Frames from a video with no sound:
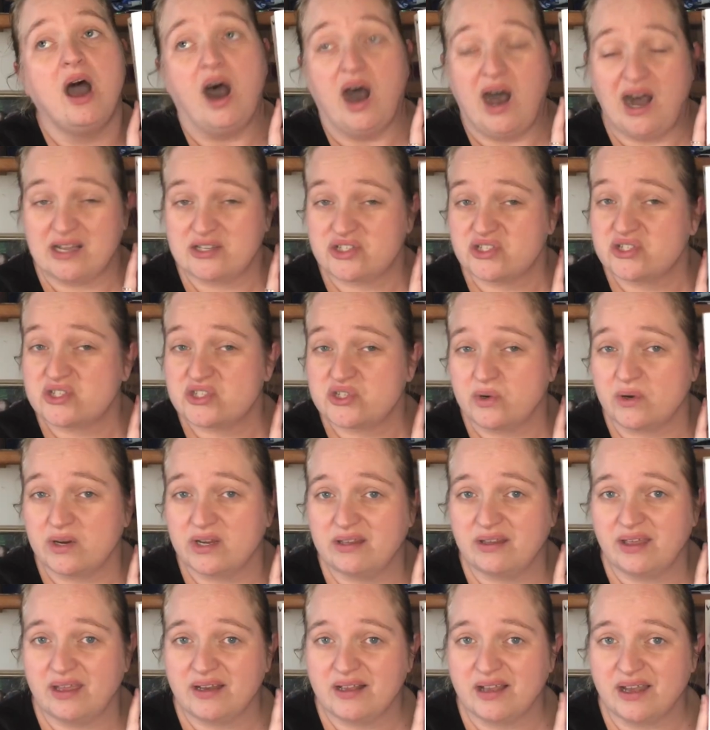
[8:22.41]
Asha's
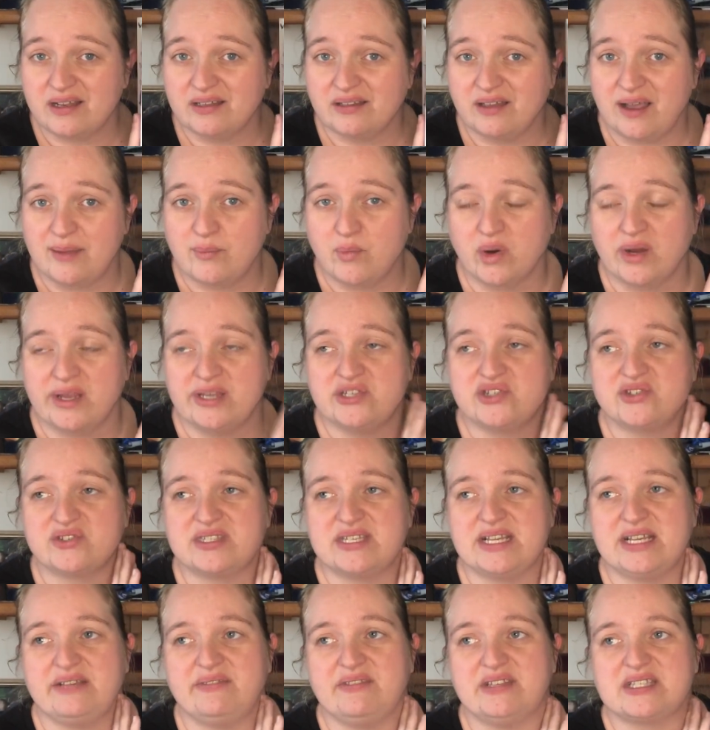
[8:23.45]
storyline got a lot more
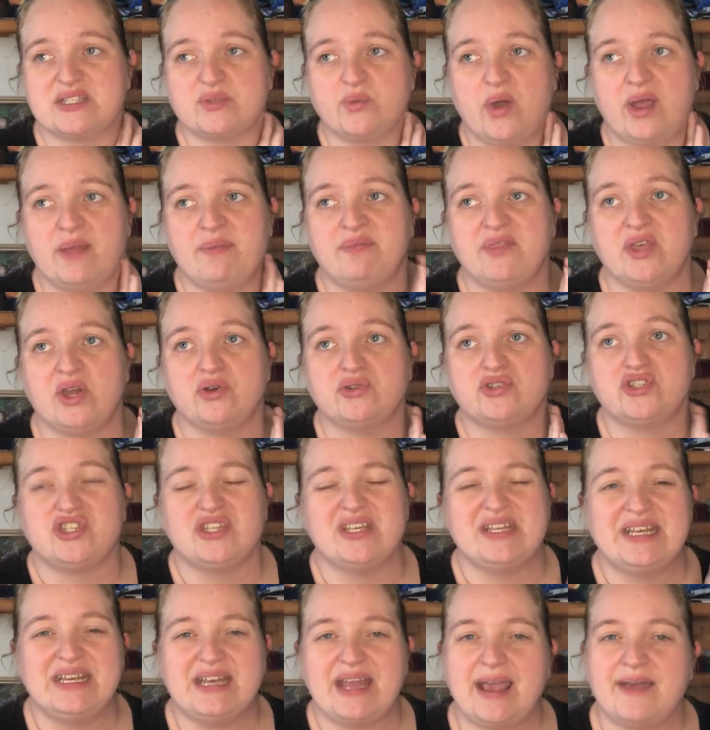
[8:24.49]
interesting in this one, though
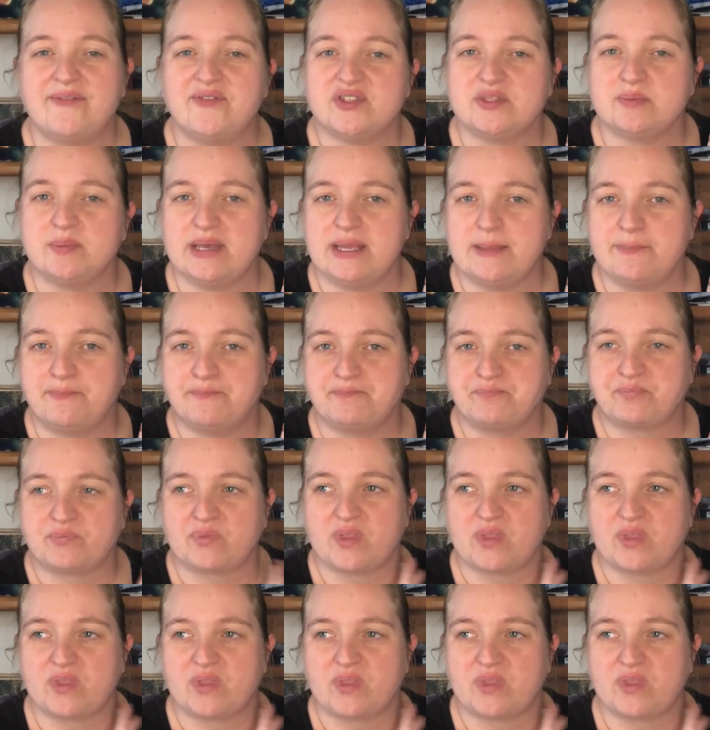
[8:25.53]
she didn't have as many